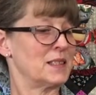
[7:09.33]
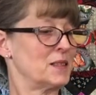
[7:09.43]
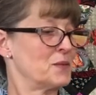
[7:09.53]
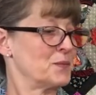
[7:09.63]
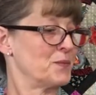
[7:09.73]

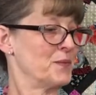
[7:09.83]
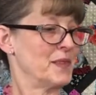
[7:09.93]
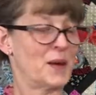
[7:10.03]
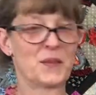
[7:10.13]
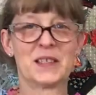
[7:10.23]
So
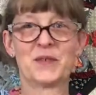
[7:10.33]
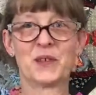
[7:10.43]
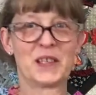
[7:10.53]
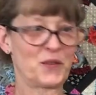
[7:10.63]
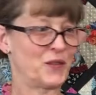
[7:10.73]
that one's
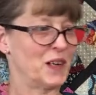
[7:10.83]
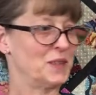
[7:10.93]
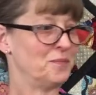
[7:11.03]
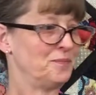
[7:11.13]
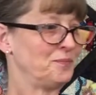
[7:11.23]
really fun.
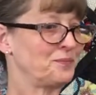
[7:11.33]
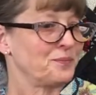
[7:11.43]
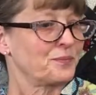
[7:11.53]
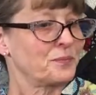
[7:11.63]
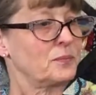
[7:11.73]

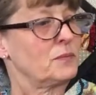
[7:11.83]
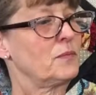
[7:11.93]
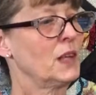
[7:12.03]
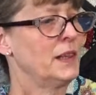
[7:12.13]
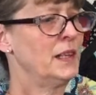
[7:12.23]

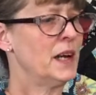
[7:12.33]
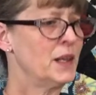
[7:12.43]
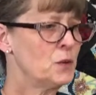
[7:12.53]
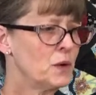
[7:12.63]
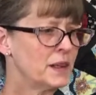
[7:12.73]
The
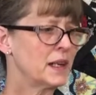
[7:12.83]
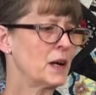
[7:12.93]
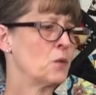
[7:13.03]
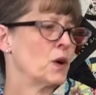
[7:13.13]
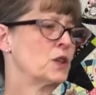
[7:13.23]
other one that I
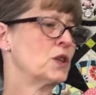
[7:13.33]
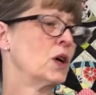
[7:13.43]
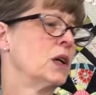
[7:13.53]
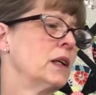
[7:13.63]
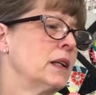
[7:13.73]
worked
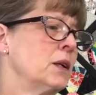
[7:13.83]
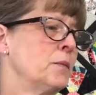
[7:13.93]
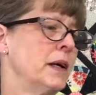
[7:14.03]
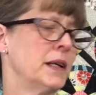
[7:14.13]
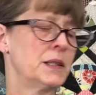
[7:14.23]
on a little
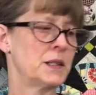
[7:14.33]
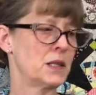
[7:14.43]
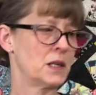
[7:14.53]
bit